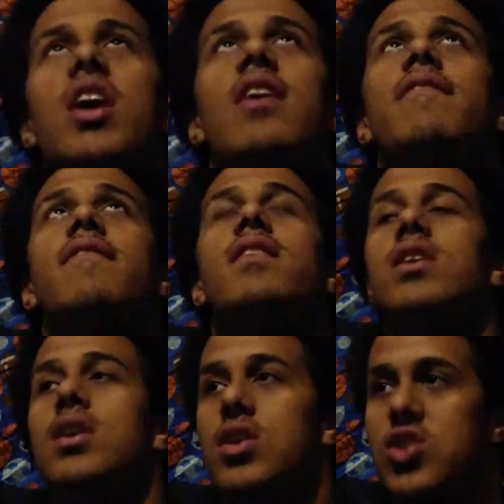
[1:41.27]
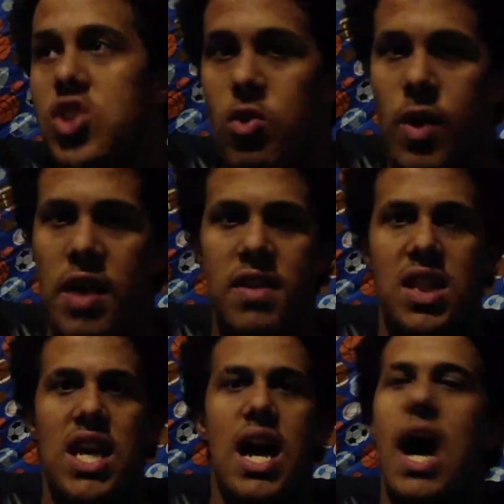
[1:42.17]
enough to
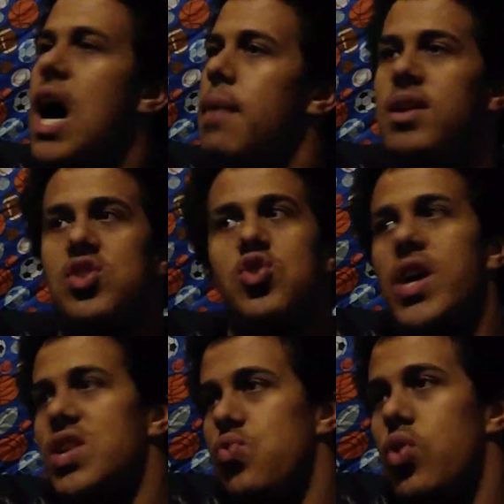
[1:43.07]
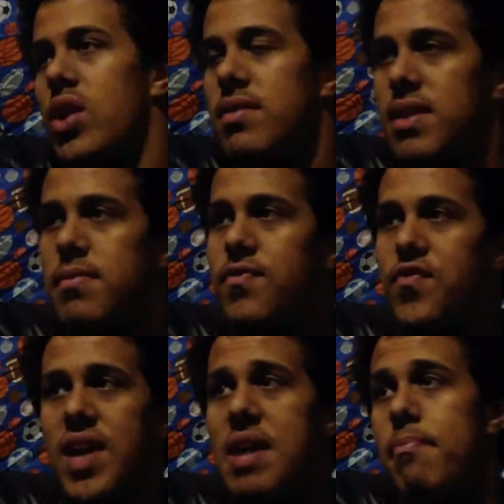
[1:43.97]
even the Omnitrix wouldn't
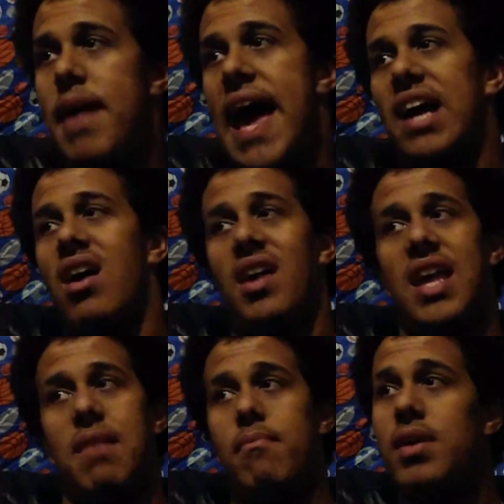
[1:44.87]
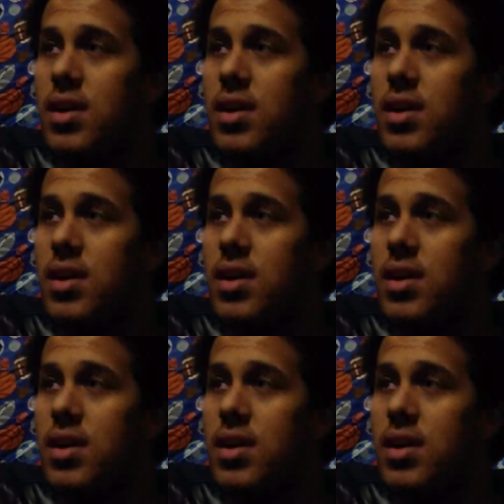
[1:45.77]
be back on him.